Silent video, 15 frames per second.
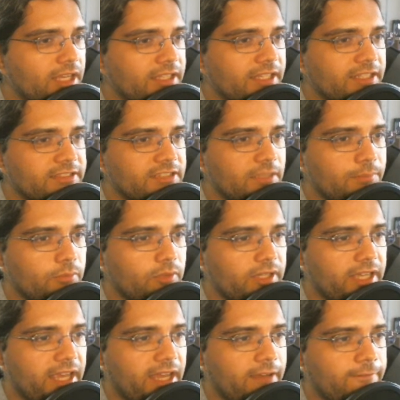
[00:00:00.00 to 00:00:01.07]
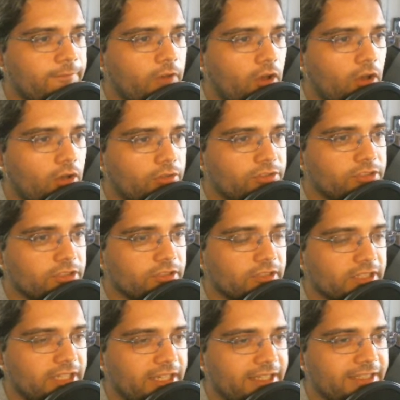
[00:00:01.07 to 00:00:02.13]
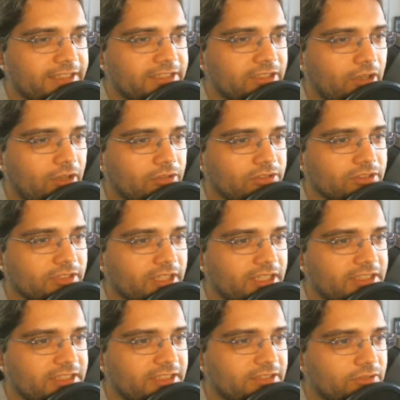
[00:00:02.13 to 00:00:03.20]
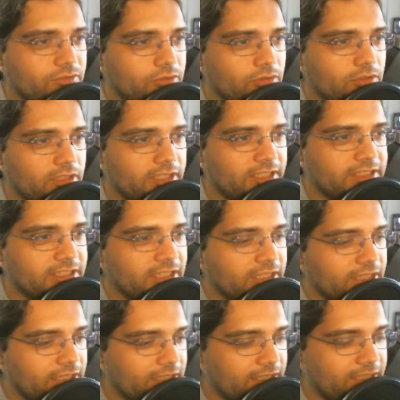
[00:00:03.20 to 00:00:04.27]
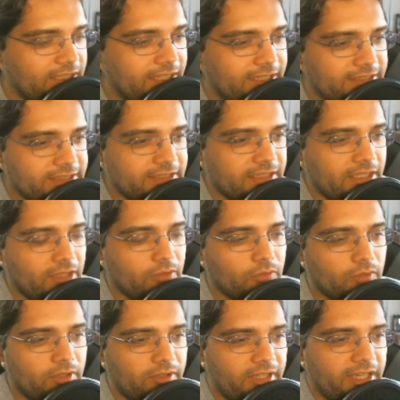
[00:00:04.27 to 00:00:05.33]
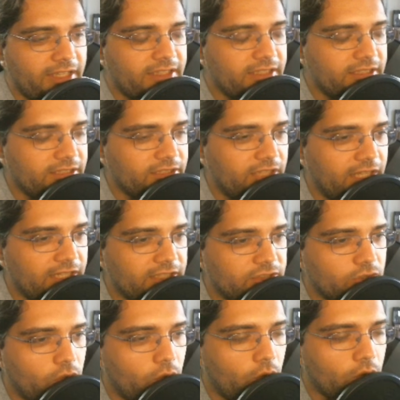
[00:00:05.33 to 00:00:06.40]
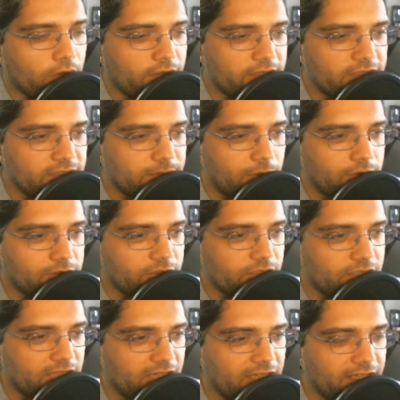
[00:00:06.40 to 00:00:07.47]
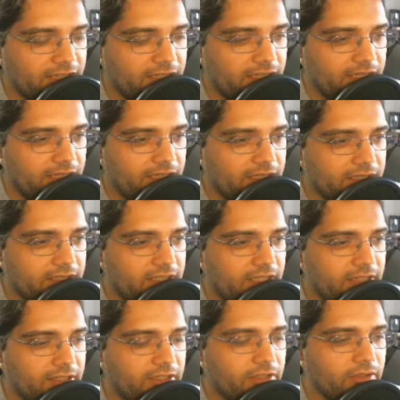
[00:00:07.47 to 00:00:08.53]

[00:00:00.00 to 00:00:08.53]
next up we have Altergeist. Altergeist in Duel Links. Yes, really at its core, this is mostly just kind of like